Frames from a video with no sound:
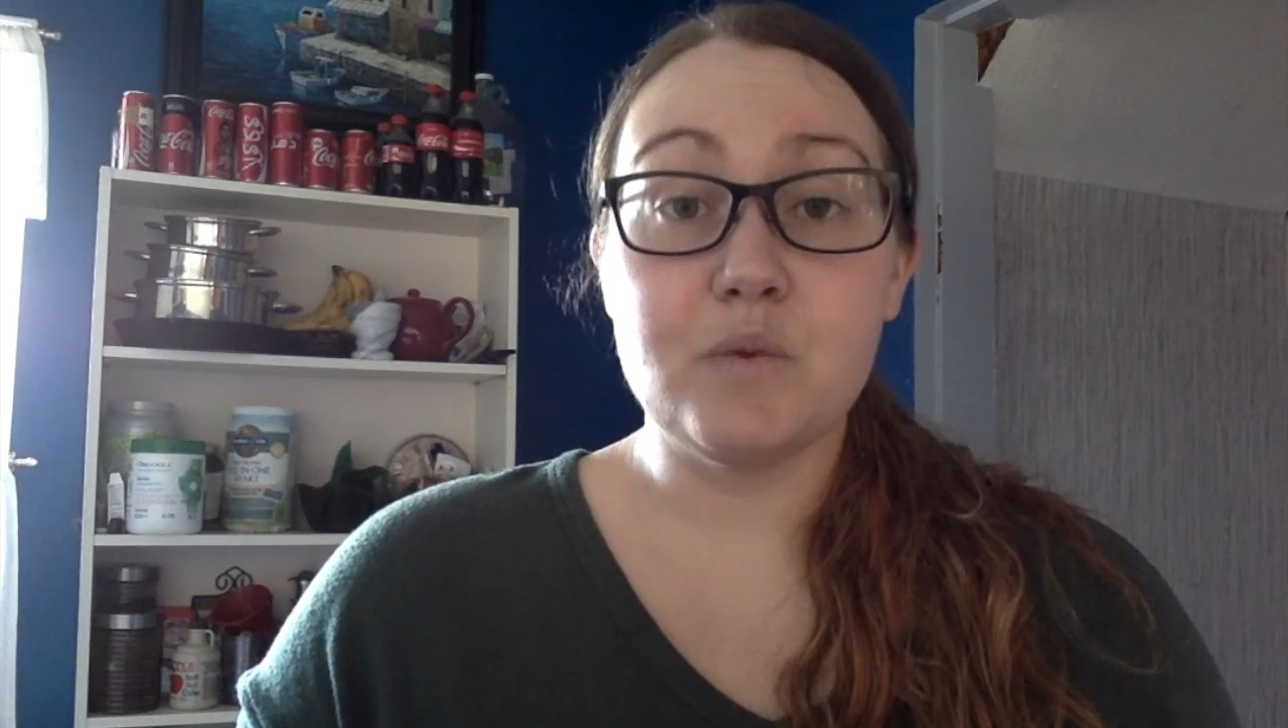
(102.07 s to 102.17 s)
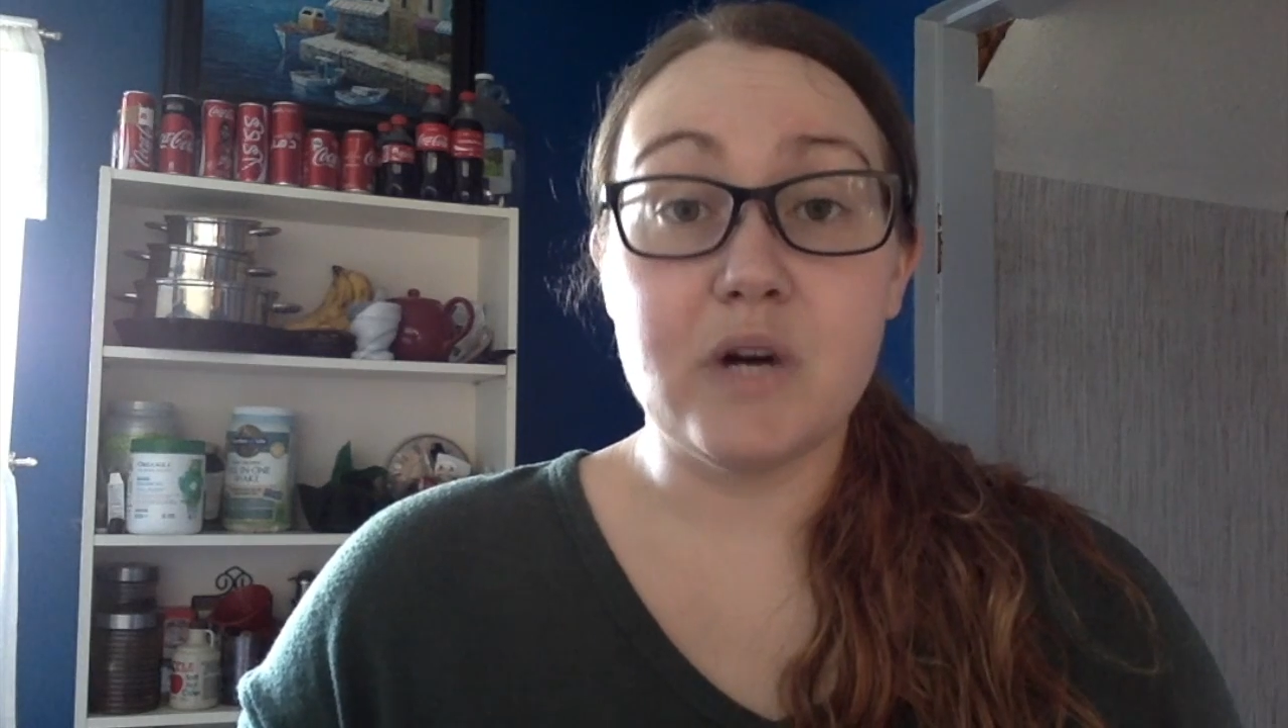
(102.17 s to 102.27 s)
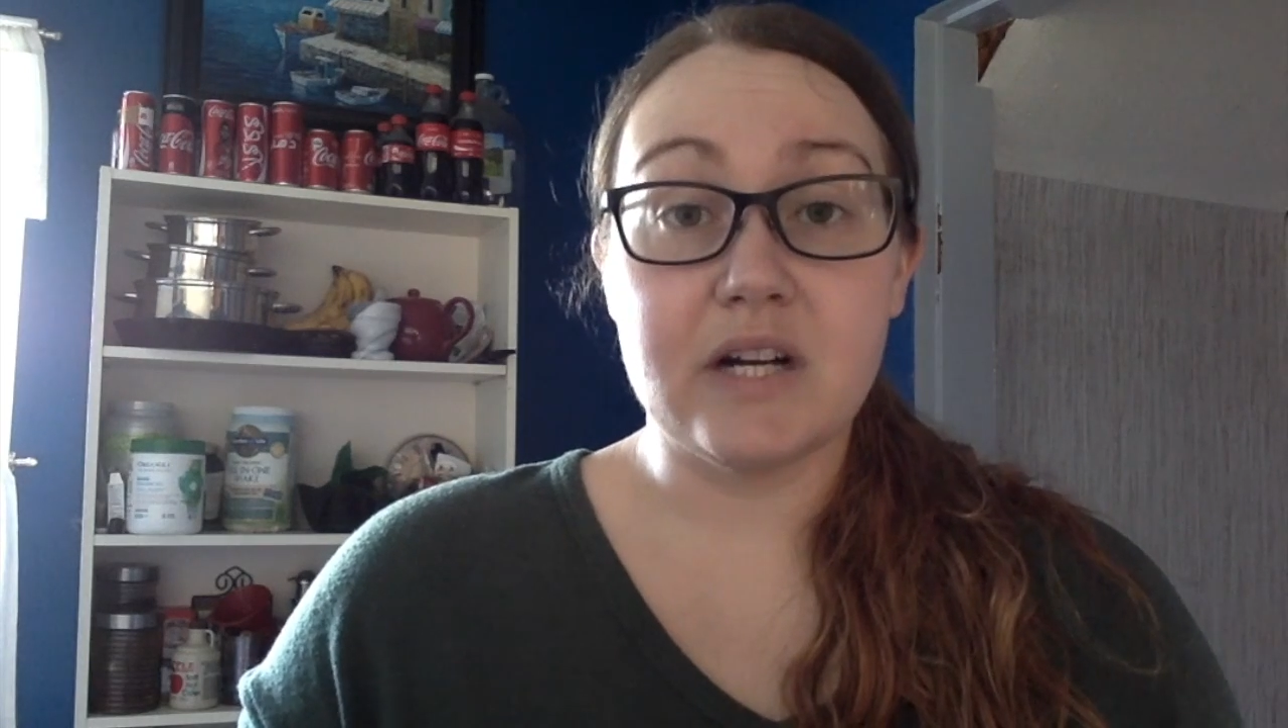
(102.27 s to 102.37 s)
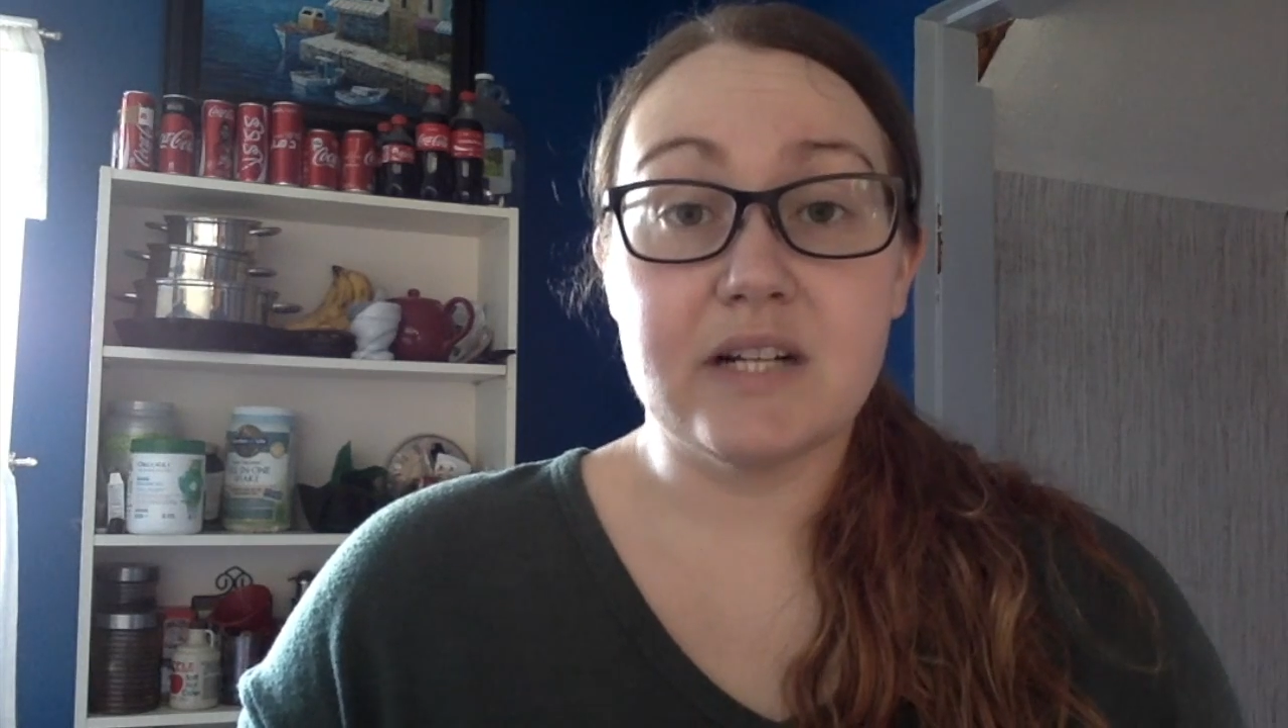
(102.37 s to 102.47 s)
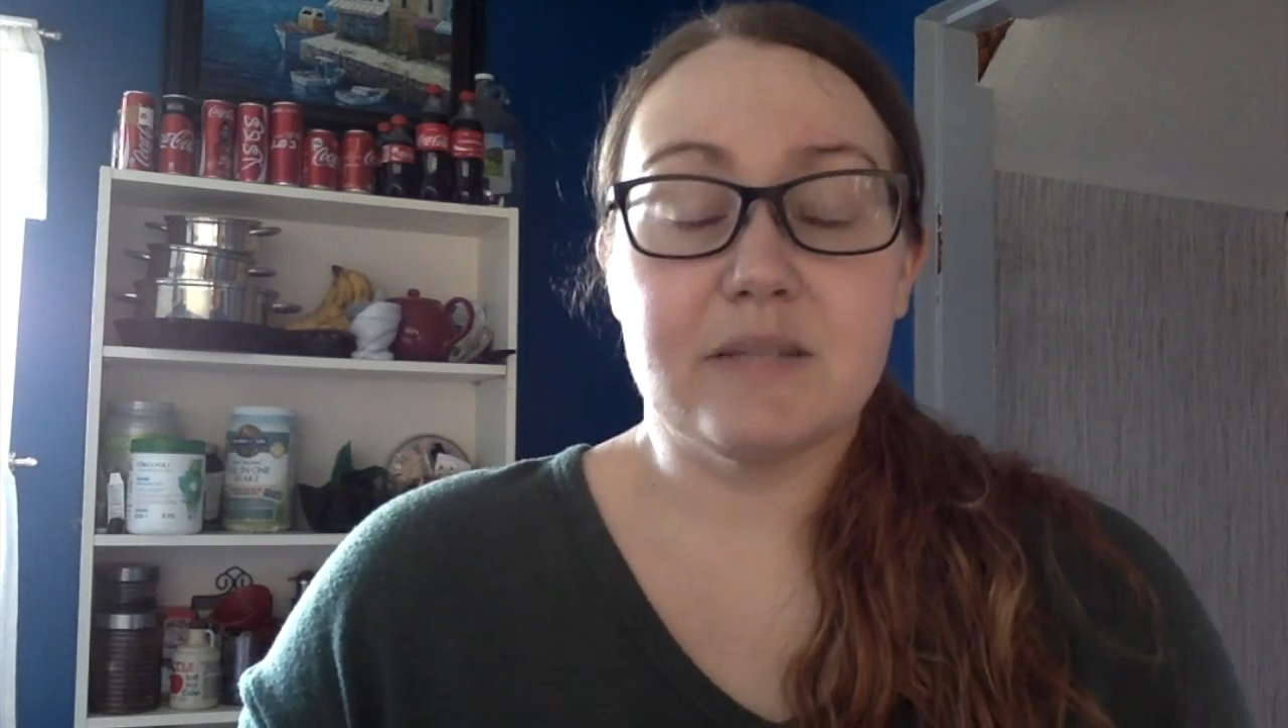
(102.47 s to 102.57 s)

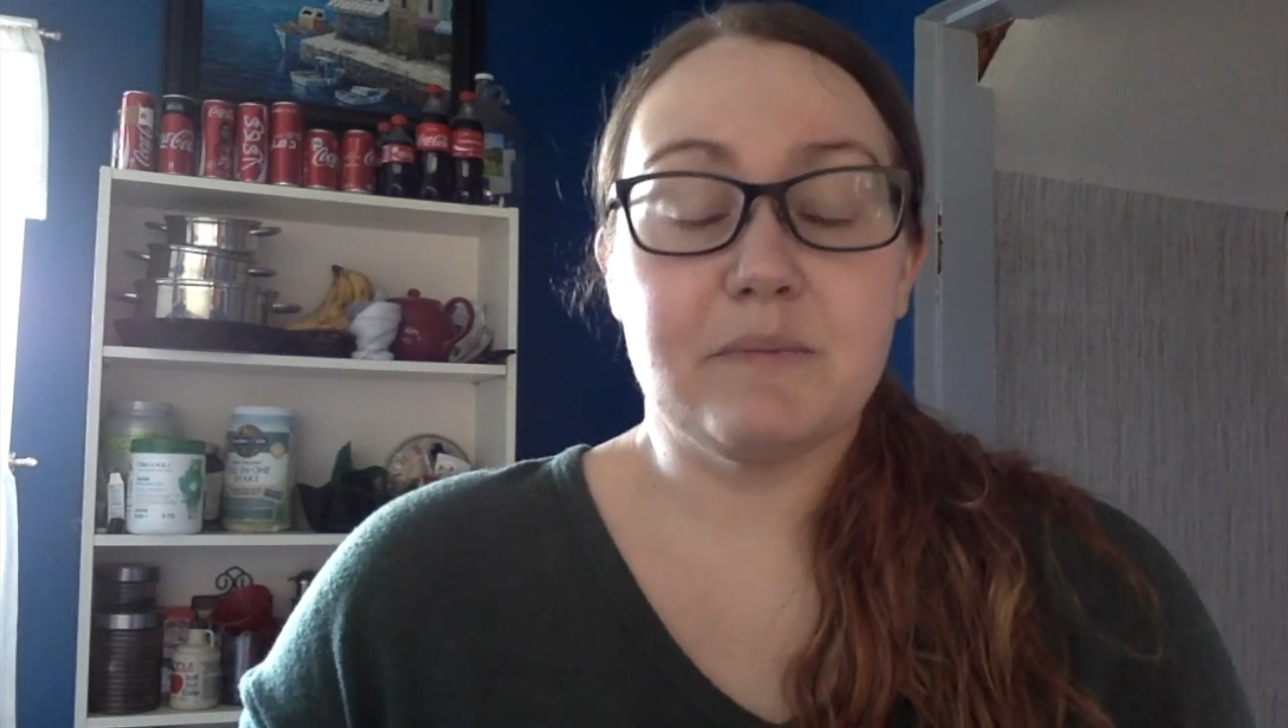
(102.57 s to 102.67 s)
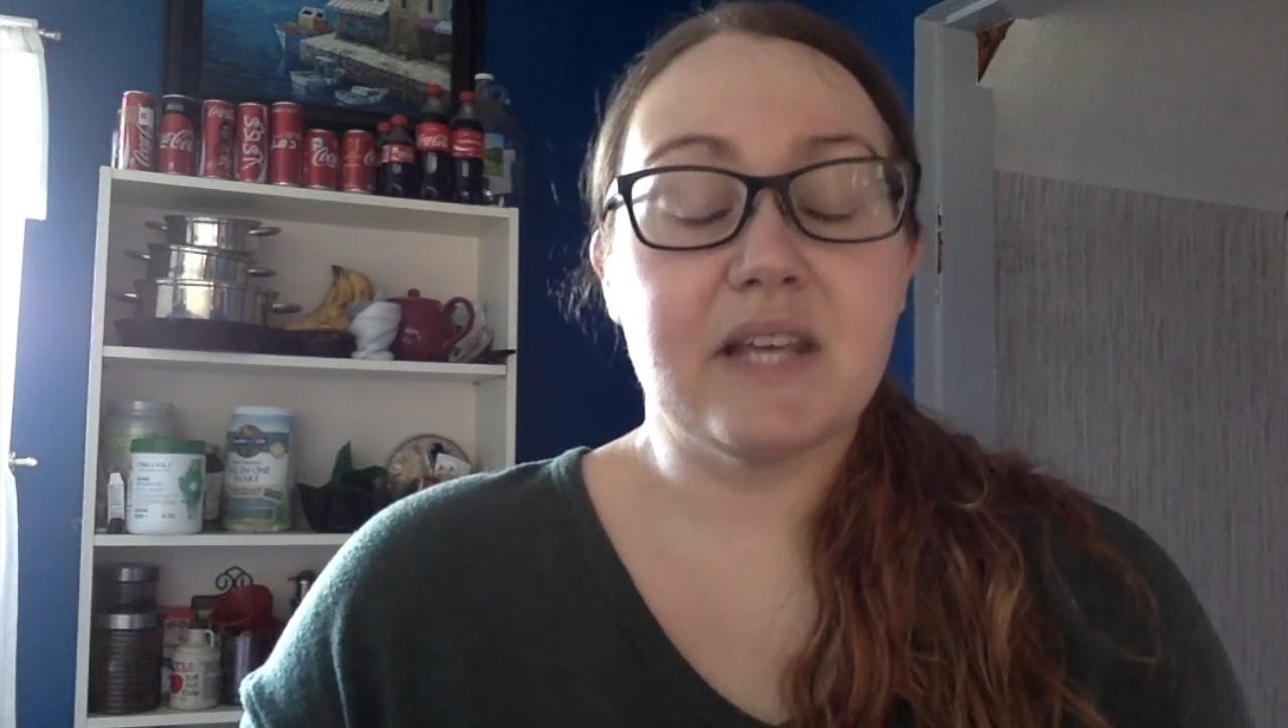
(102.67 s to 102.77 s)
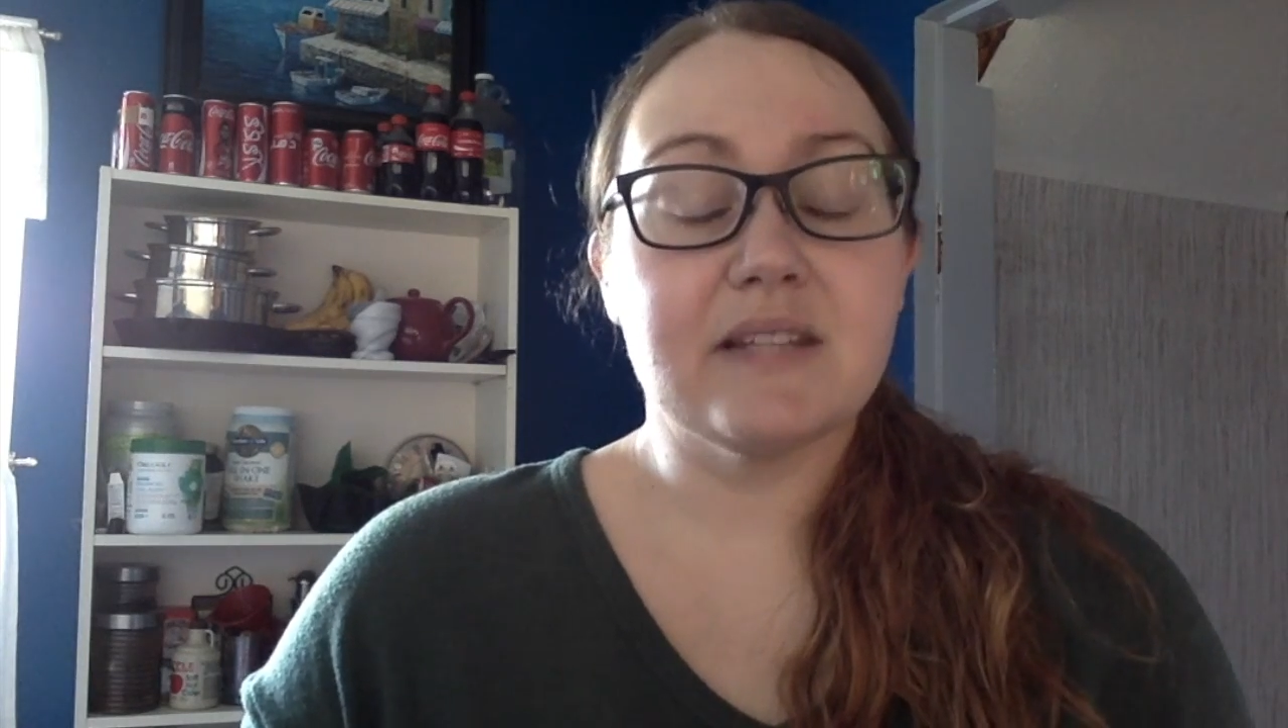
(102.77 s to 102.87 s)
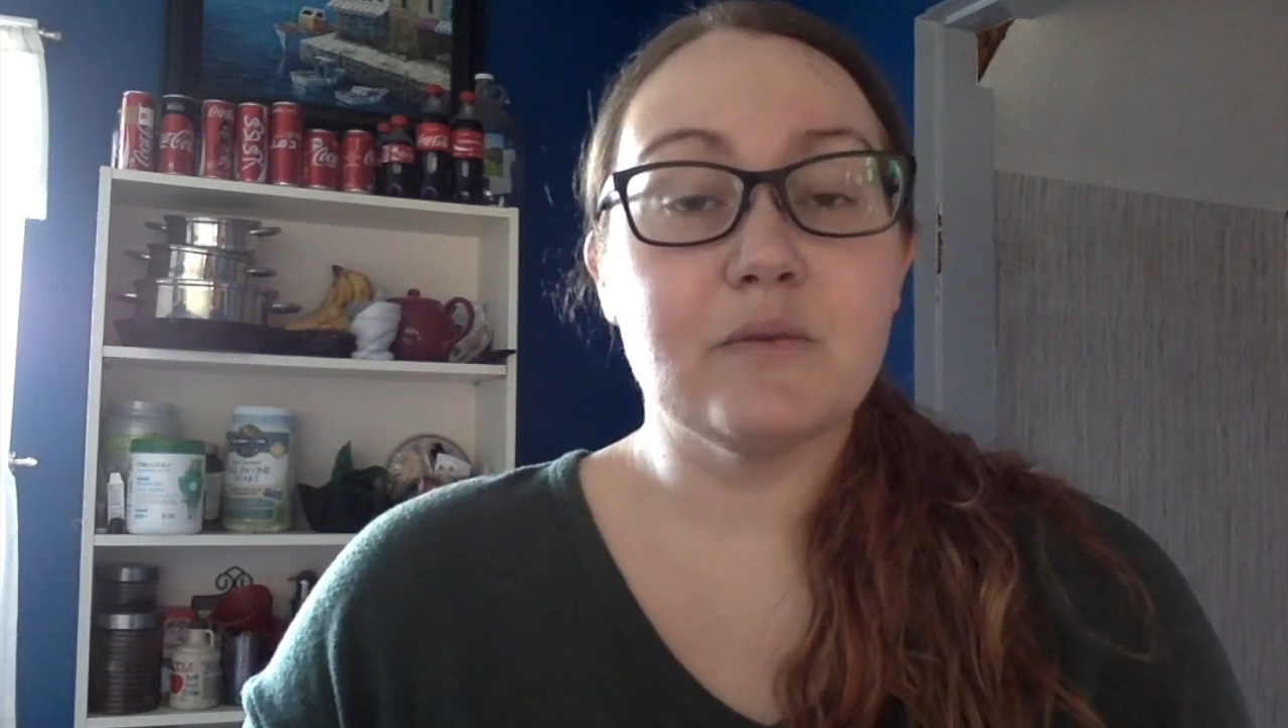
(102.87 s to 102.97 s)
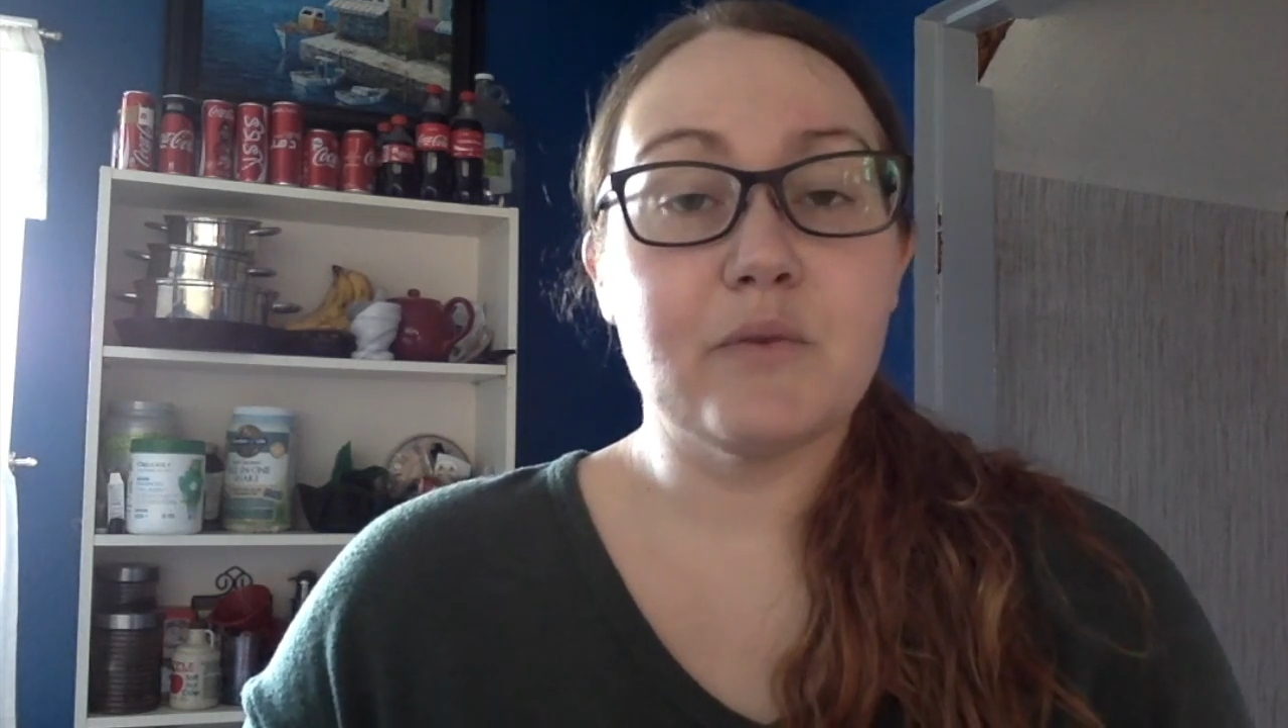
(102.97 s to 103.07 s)
works because it